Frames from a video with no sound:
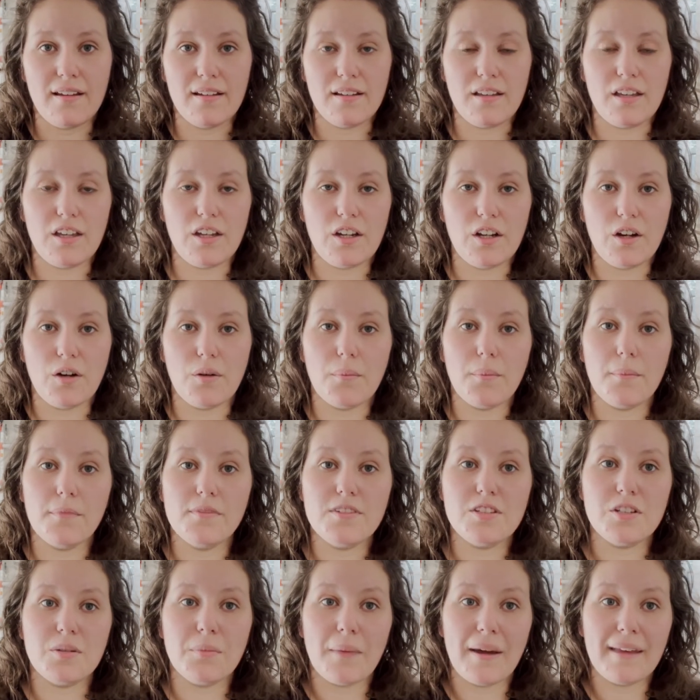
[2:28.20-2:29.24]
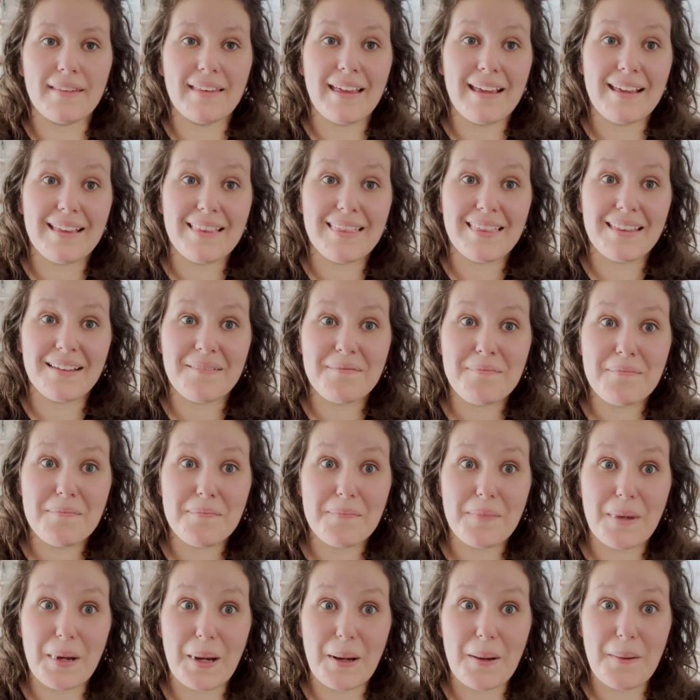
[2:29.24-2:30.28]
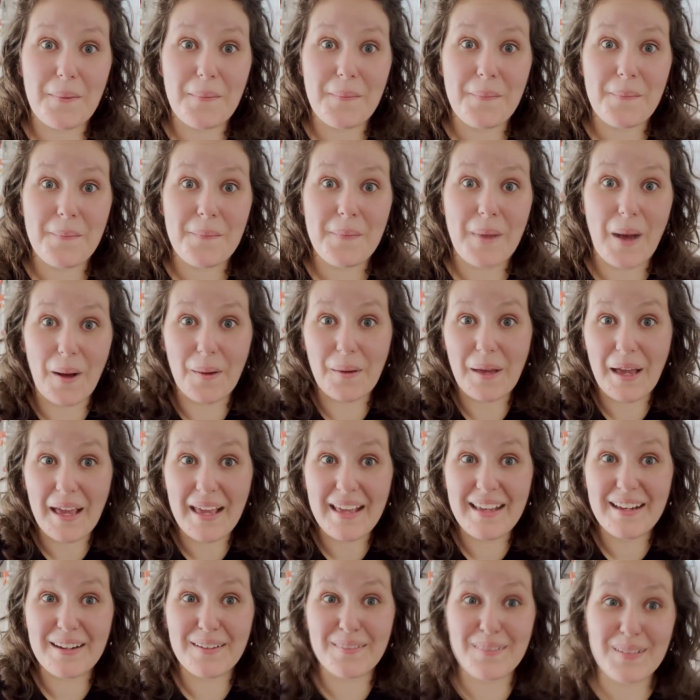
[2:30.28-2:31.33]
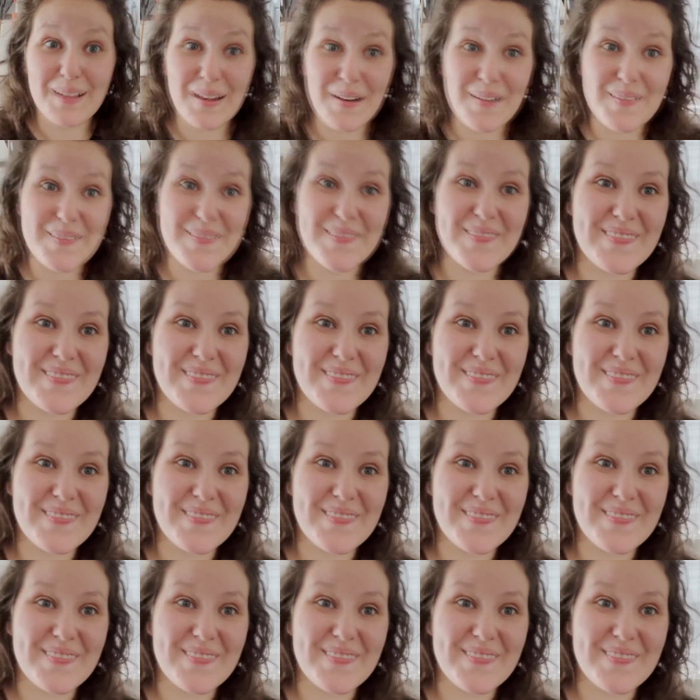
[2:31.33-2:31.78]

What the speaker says: do my length. But okay, here we go.